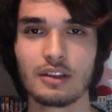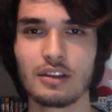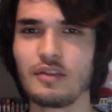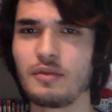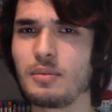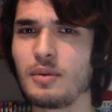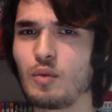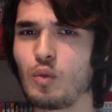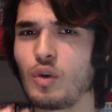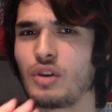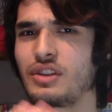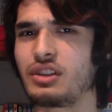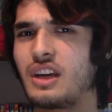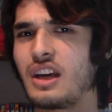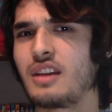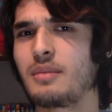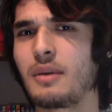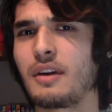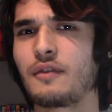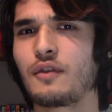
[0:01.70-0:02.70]
if you've been watching
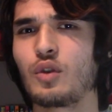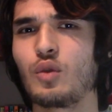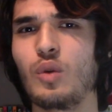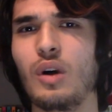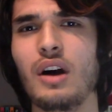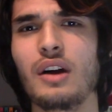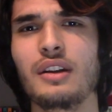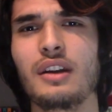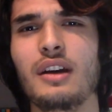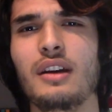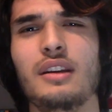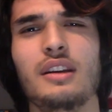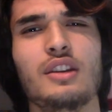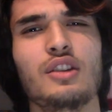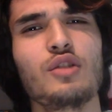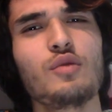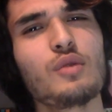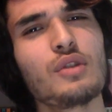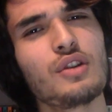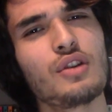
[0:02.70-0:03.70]
anime for a while now, then
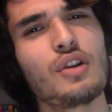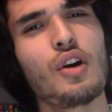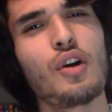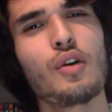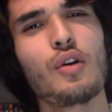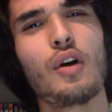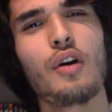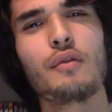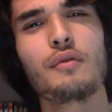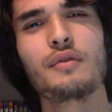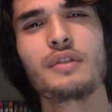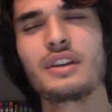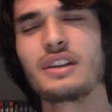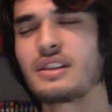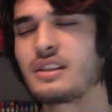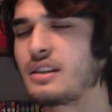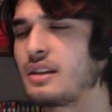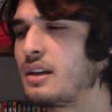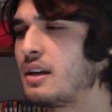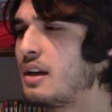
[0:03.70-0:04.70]
you would know of
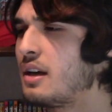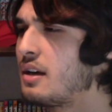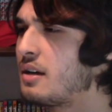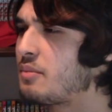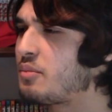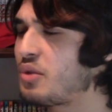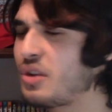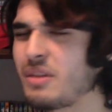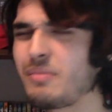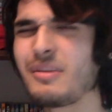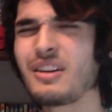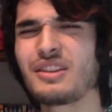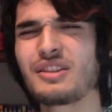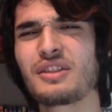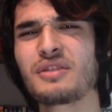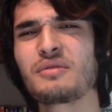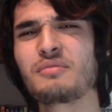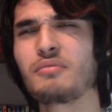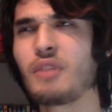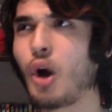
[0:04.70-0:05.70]
this pretty
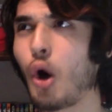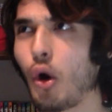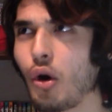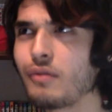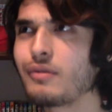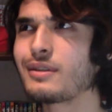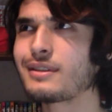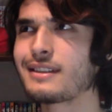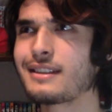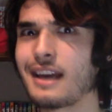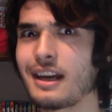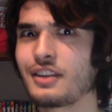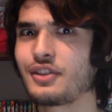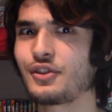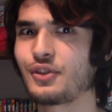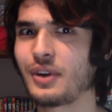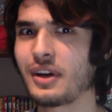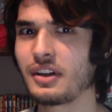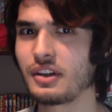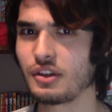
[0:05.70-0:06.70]
much
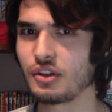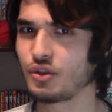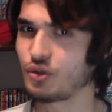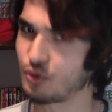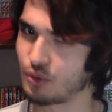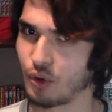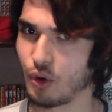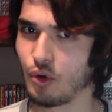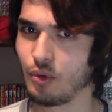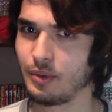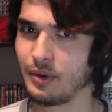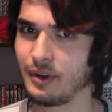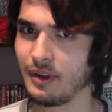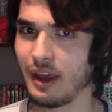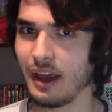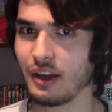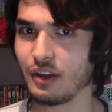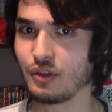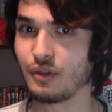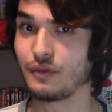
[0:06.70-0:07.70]
oversaturated trope
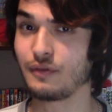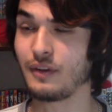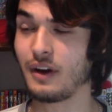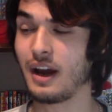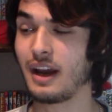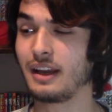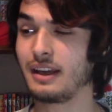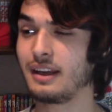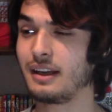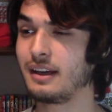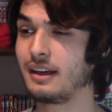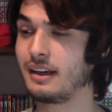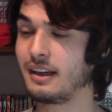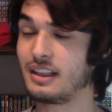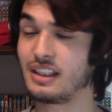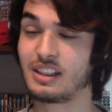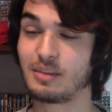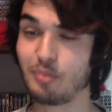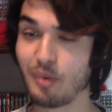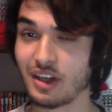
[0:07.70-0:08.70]
that you find
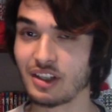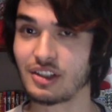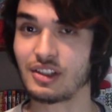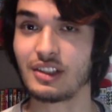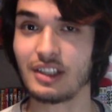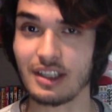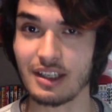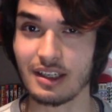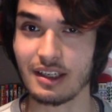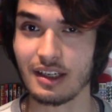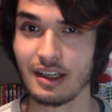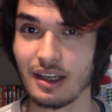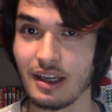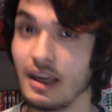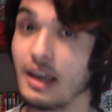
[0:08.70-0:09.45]
especially